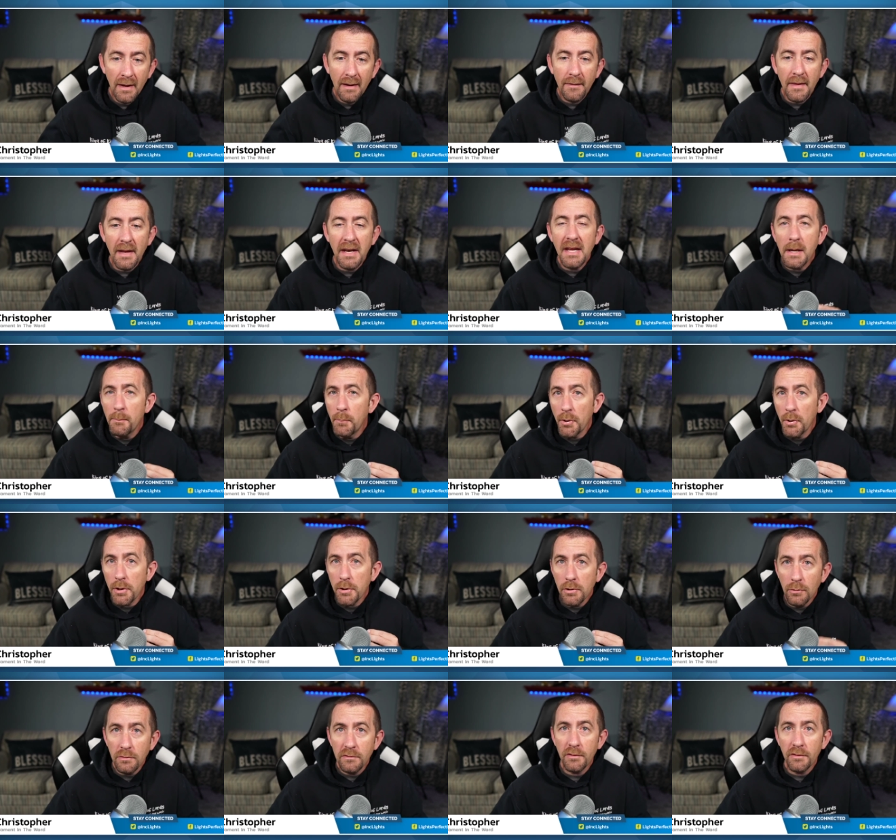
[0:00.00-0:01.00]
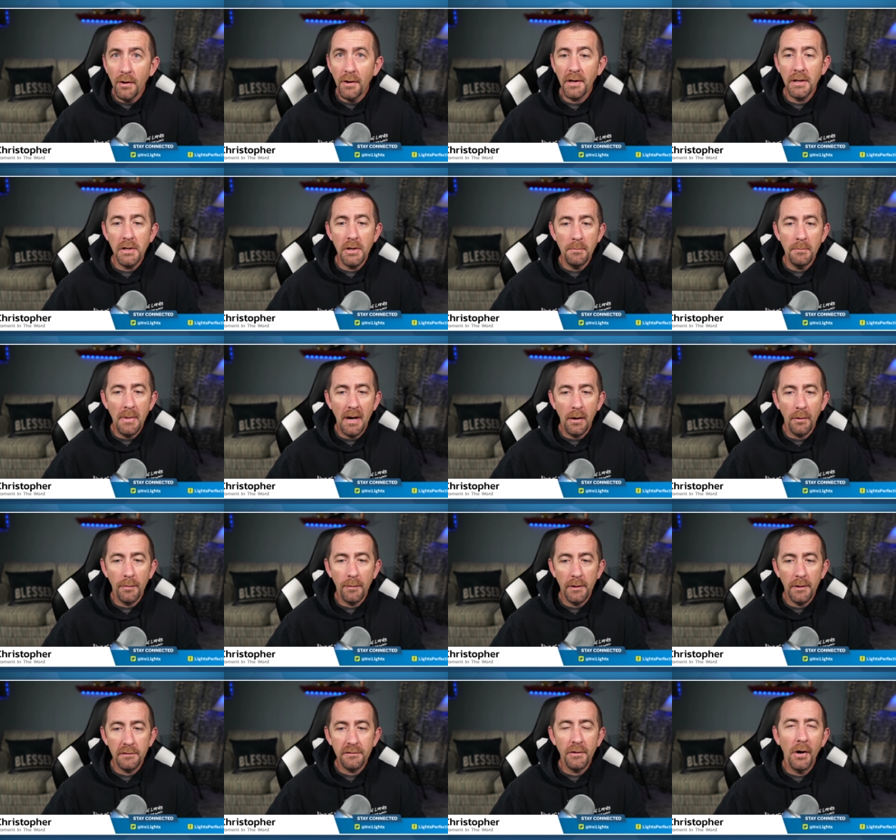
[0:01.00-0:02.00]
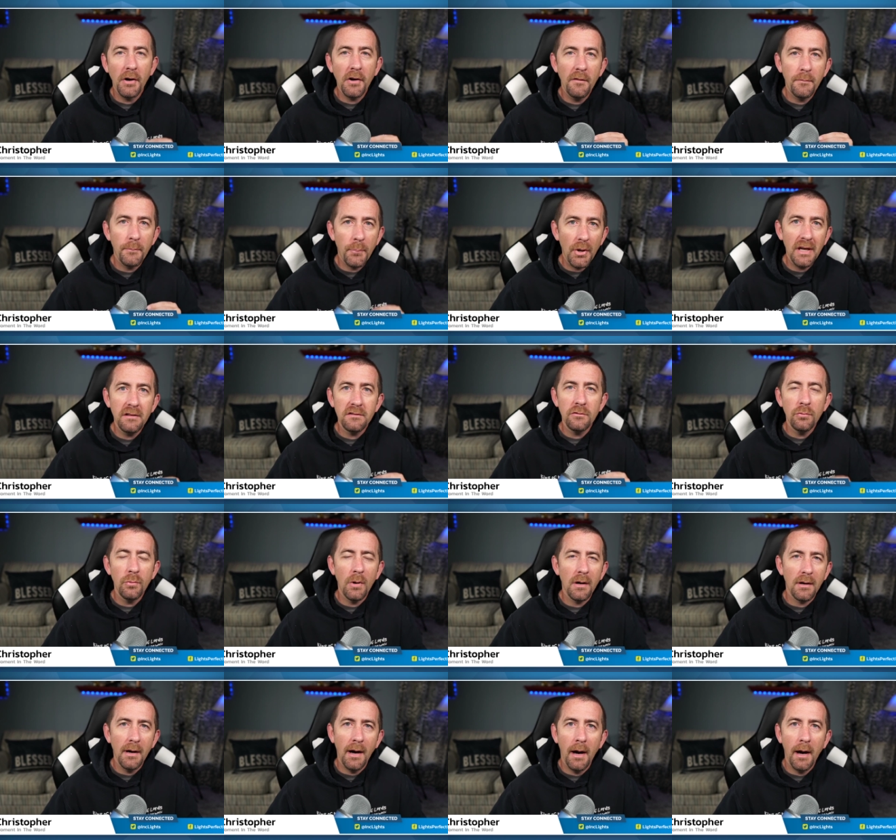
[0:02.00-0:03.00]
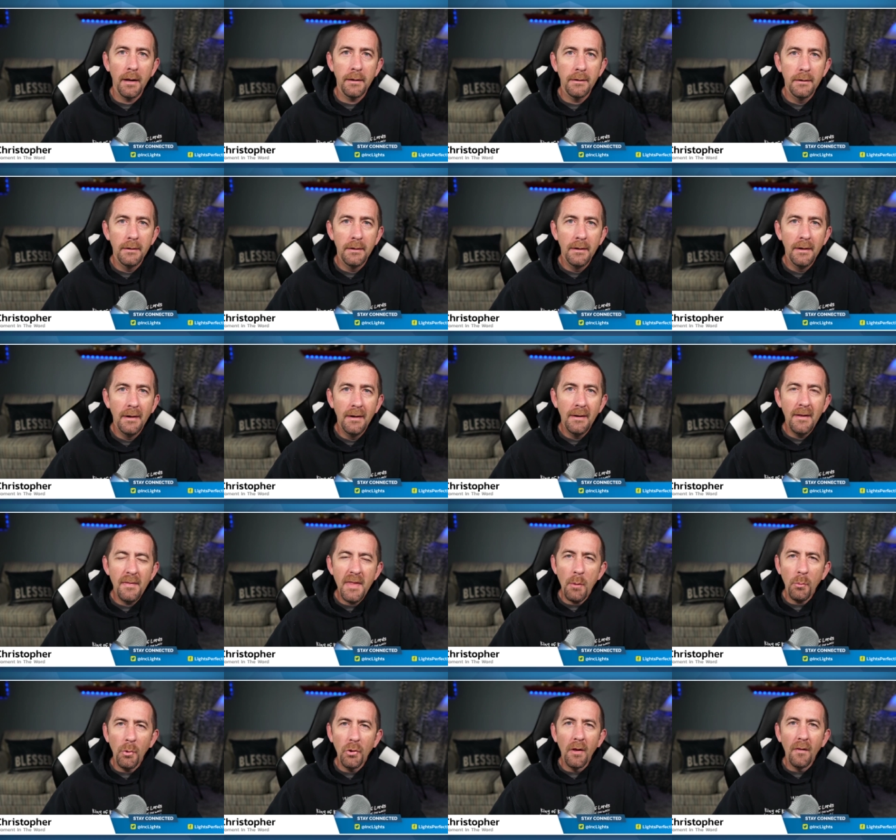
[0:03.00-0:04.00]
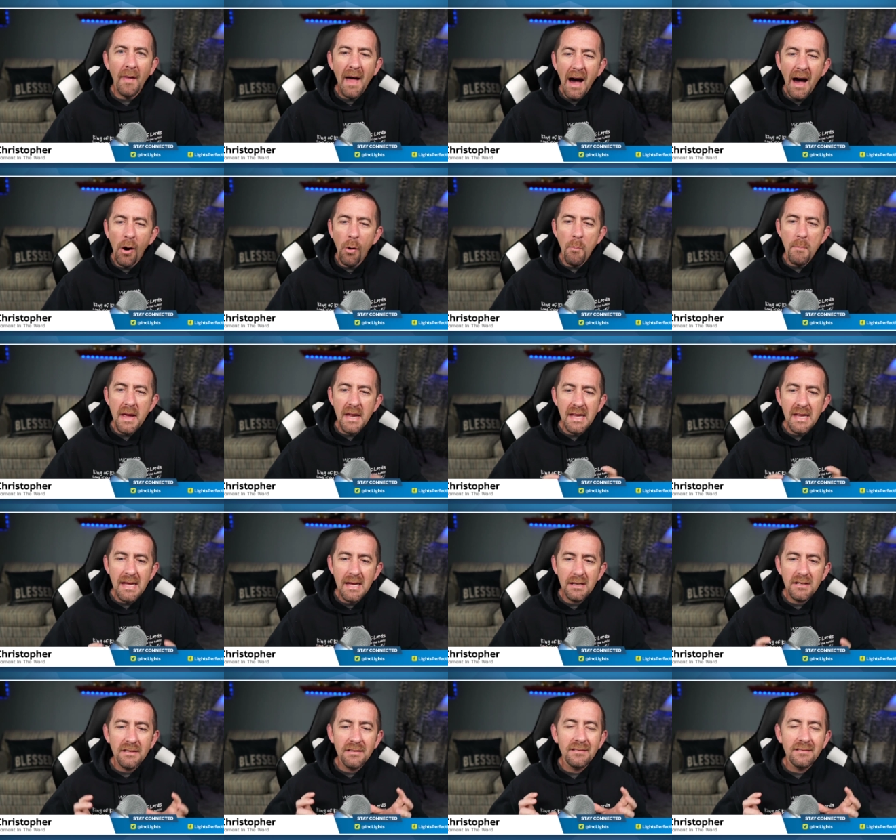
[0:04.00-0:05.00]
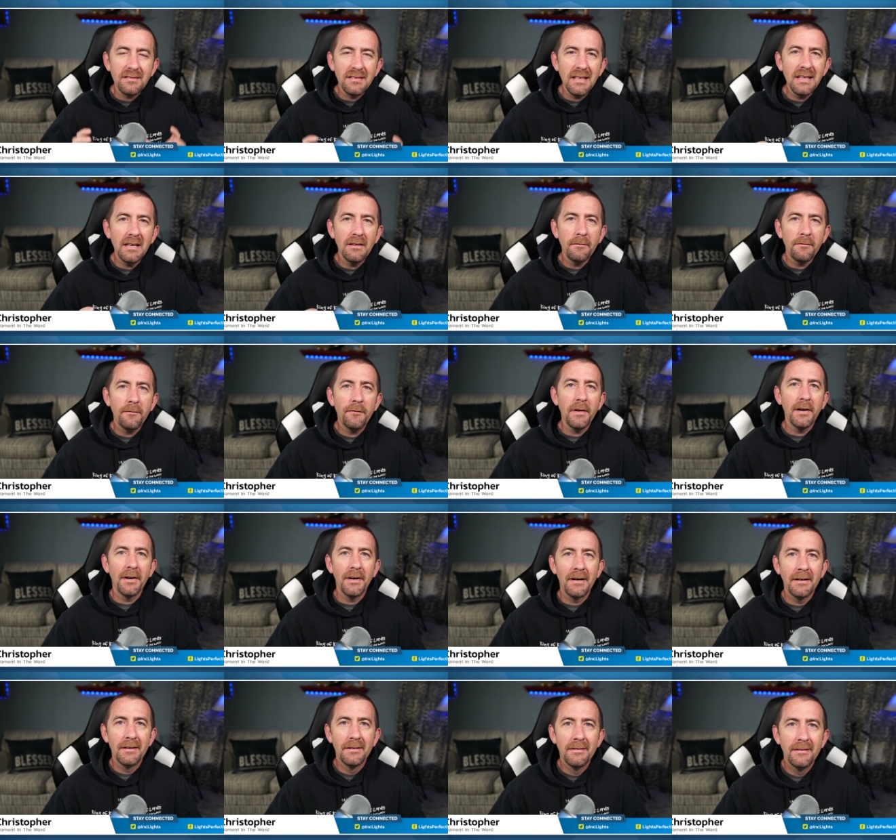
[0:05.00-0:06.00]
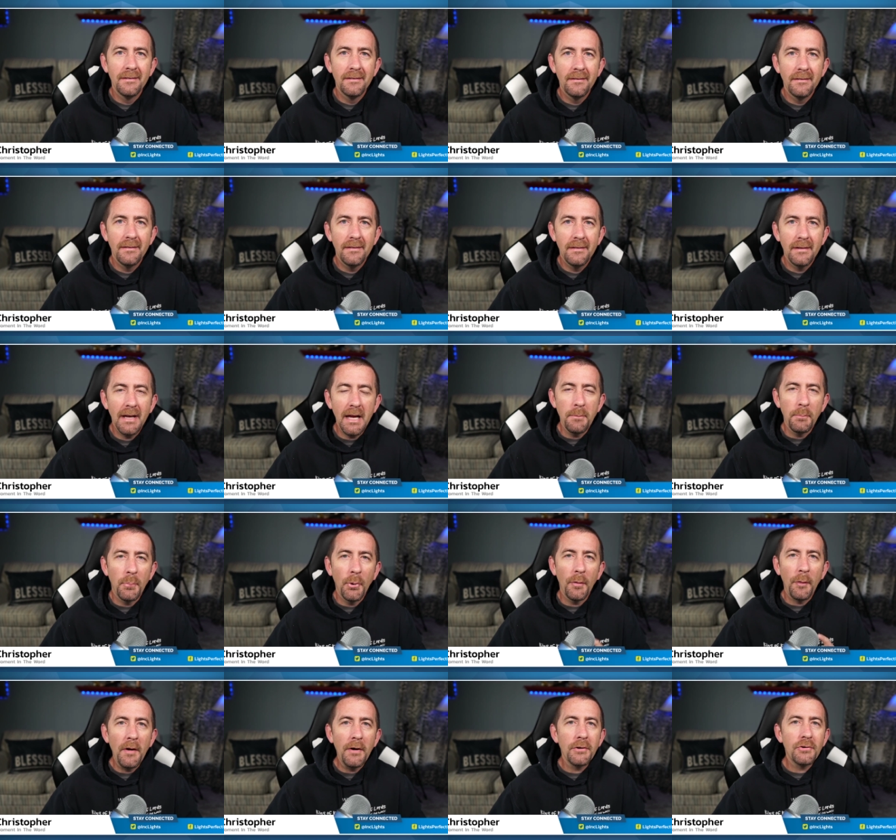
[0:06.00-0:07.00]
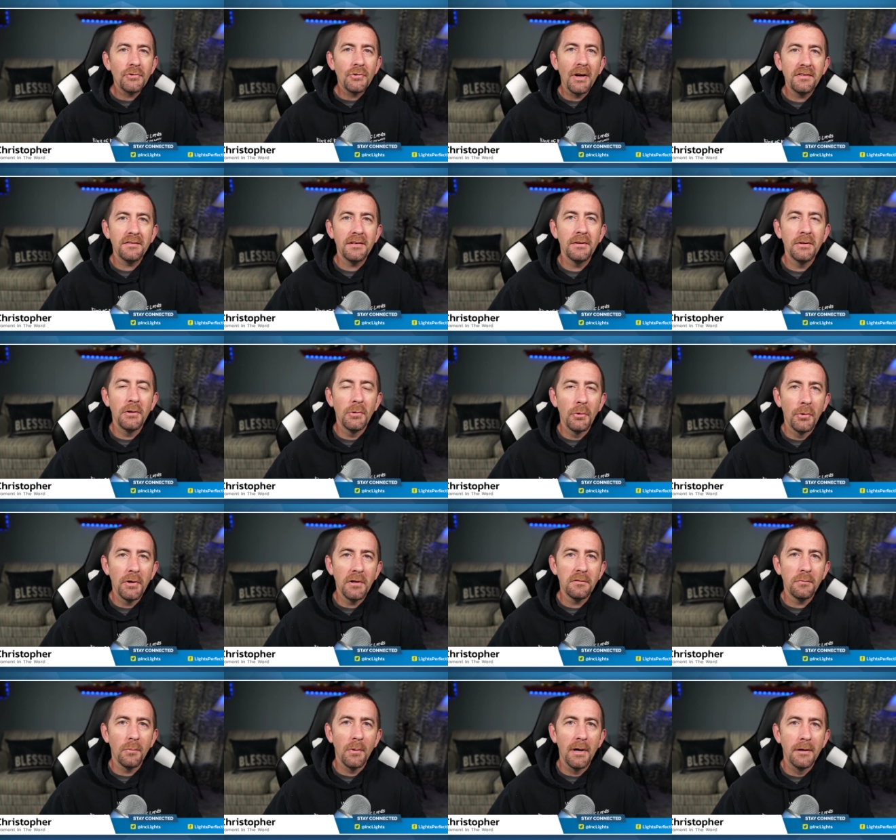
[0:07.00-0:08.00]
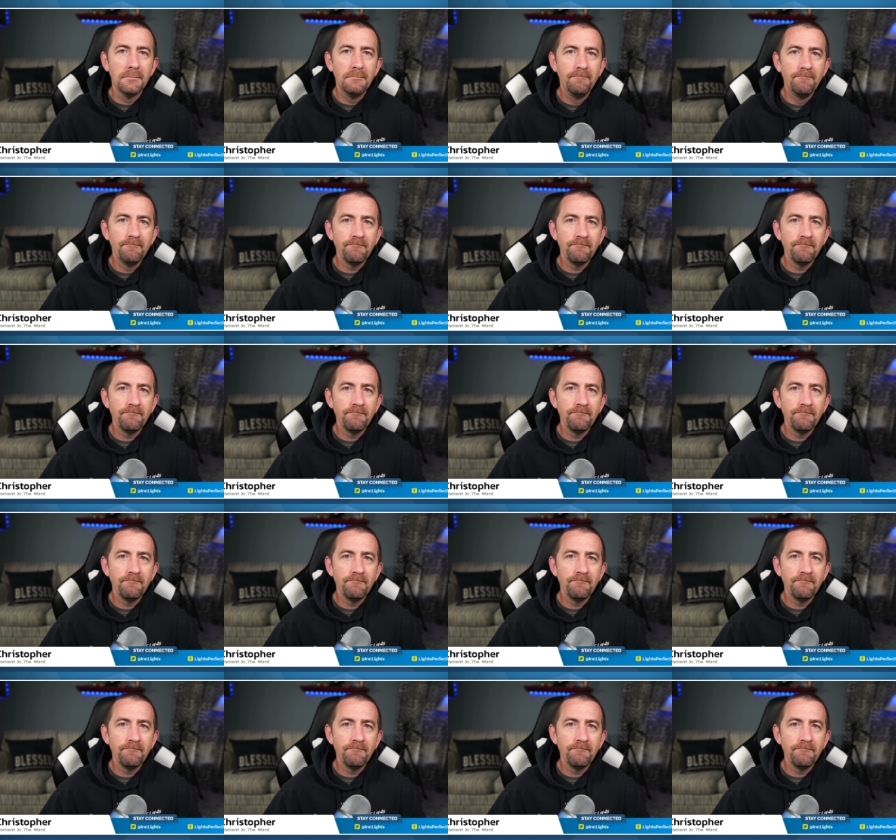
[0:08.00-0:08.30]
that he can put a new song in your mouth, a song of praise to our God, that will allow many to see and fear and put their trust in the Lord as well.